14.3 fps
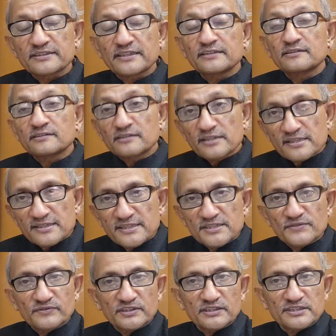They had heard
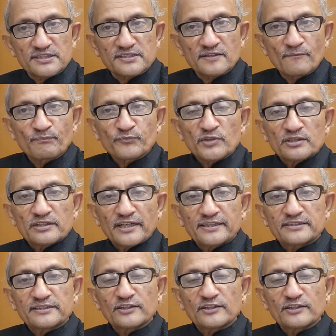these words, right?